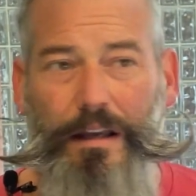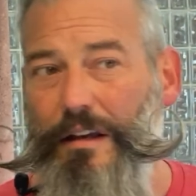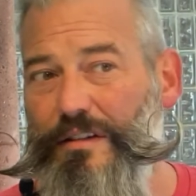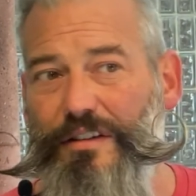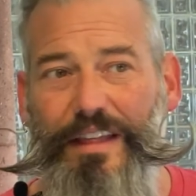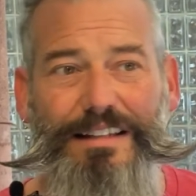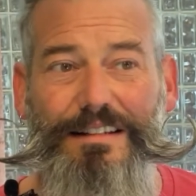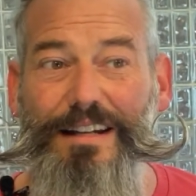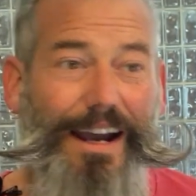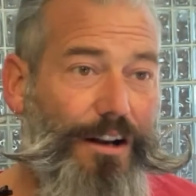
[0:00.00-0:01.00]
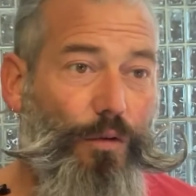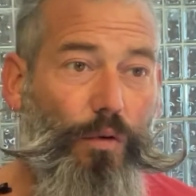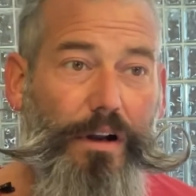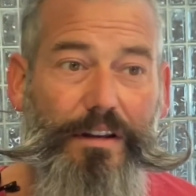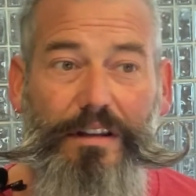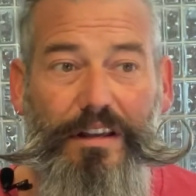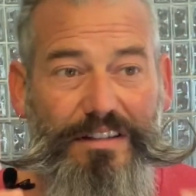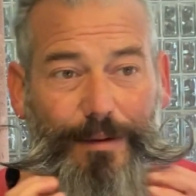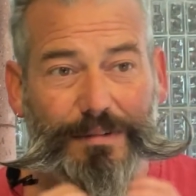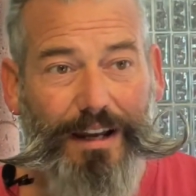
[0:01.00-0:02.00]
So that's a tighter one.
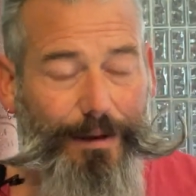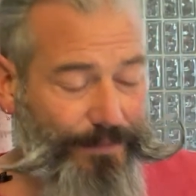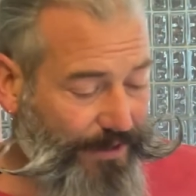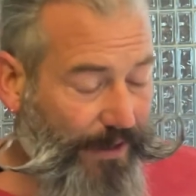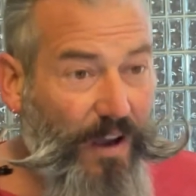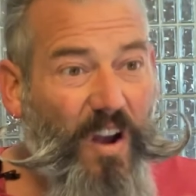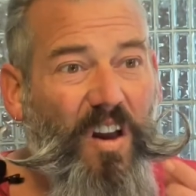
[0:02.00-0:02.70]
Sometimes